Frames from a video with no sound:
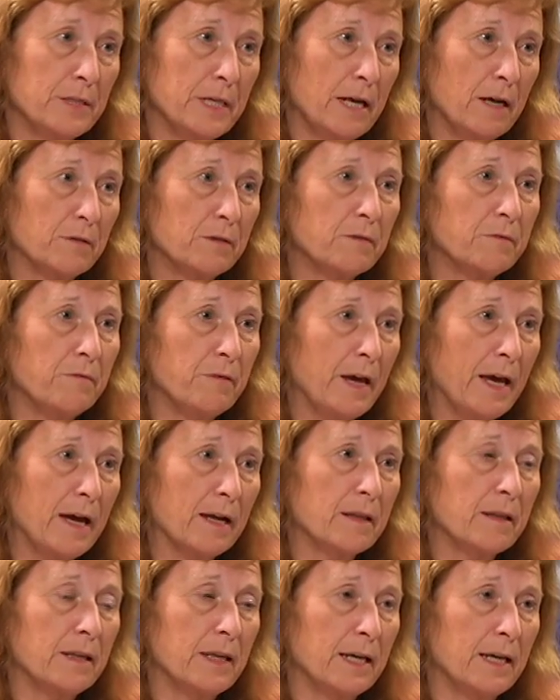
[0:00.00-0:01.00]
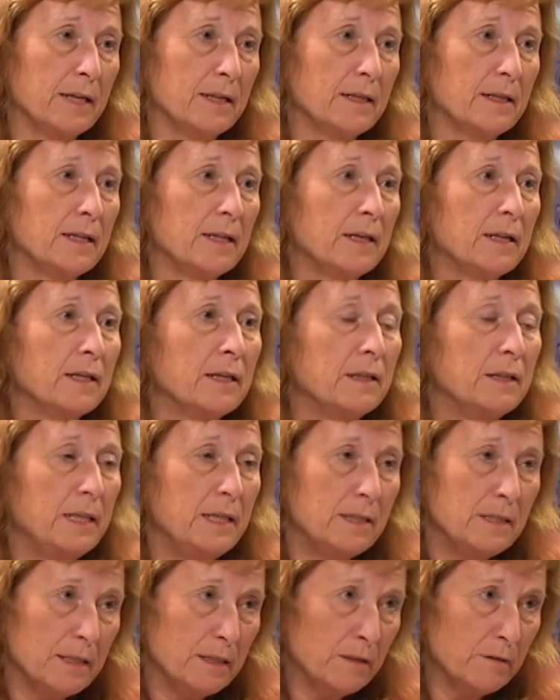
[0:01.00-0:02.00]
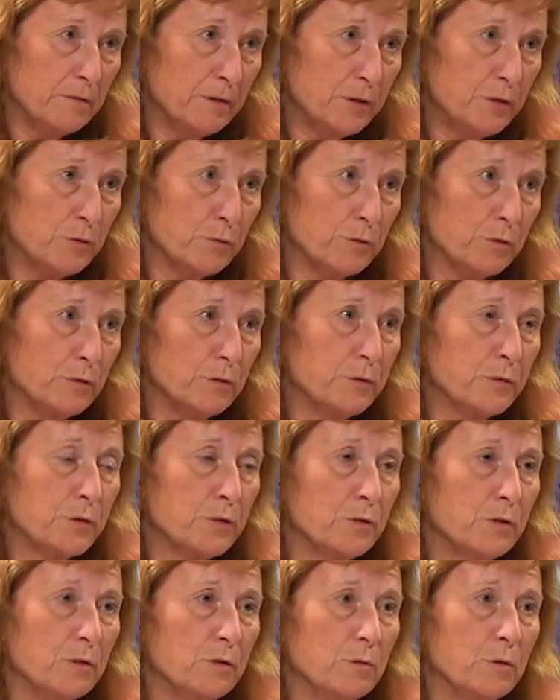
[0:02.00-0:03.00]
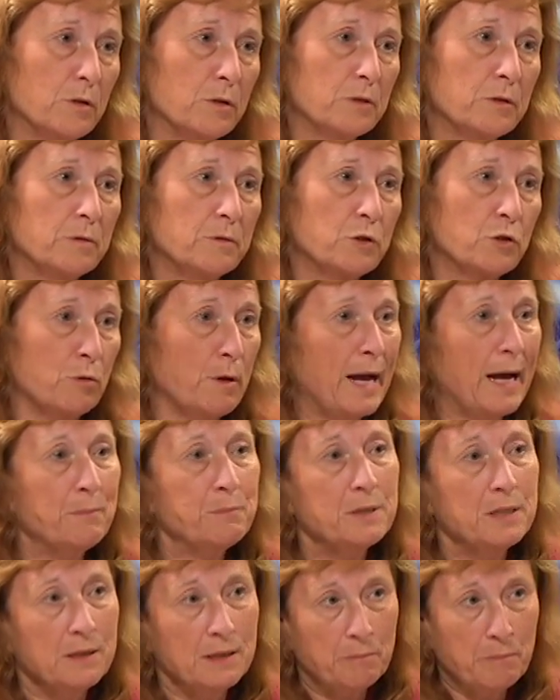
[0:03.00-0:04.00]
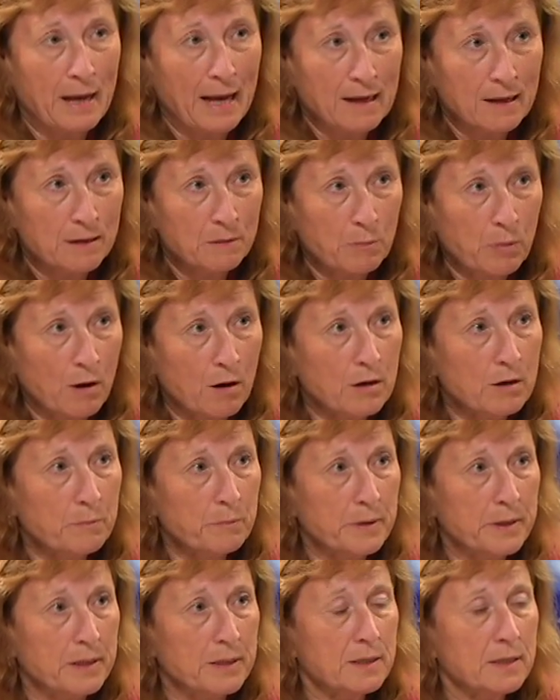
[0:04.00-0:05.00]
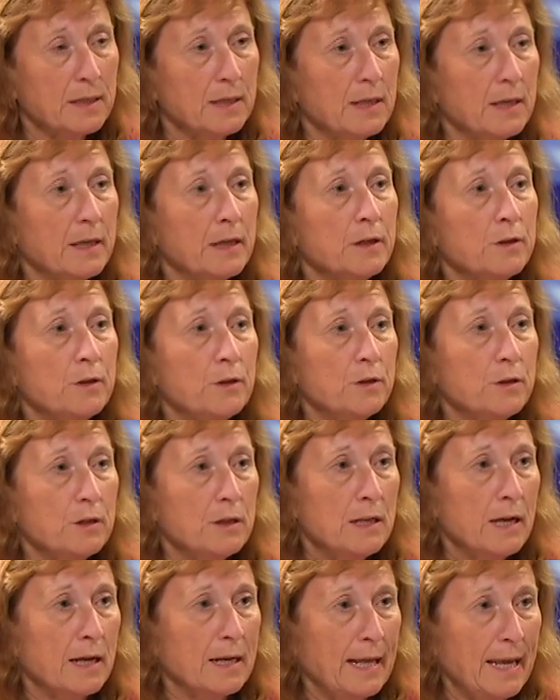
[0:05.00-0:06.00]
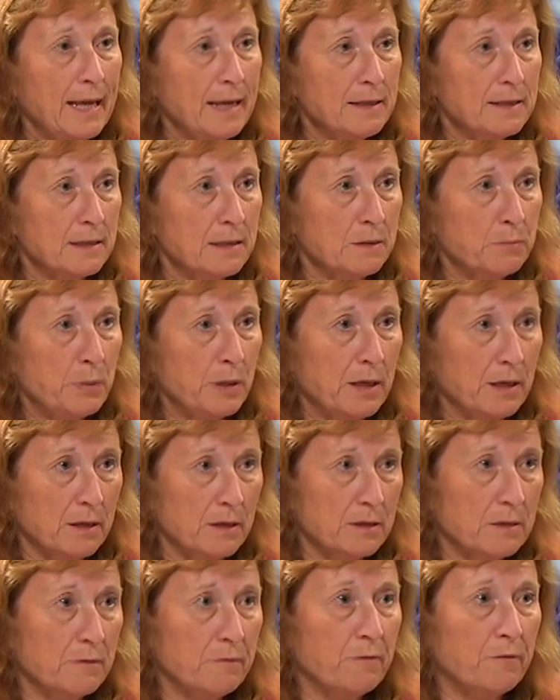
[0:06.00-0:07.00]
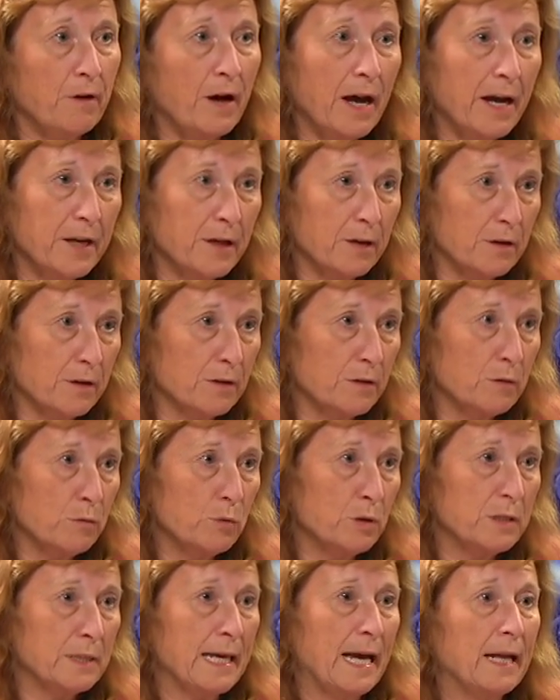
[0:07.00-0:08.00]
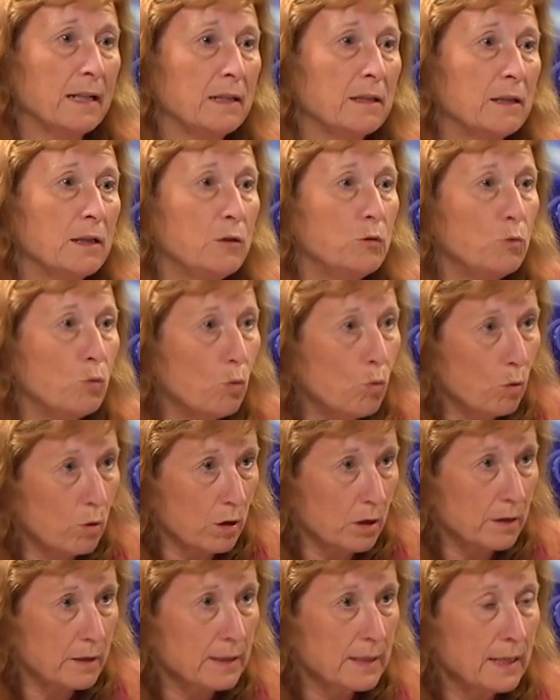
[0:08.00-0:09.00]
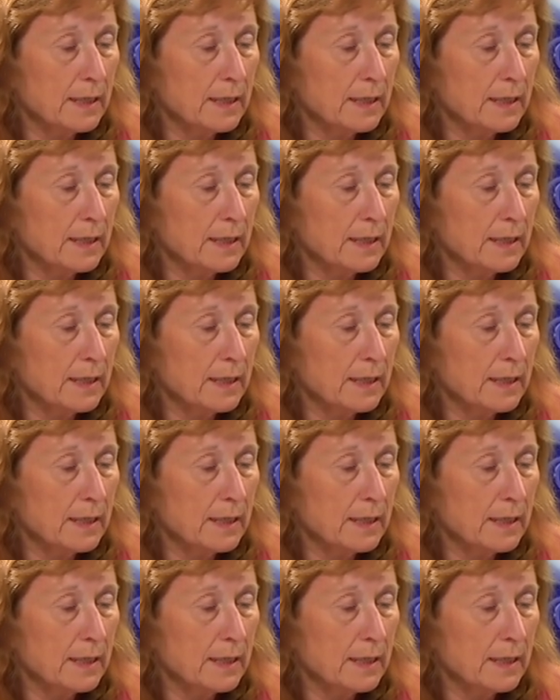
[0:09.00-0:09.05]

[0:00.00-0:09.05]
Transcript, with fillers: out the fact that these individuals who were trapped in the back compartment could not exit because the fire was at the door.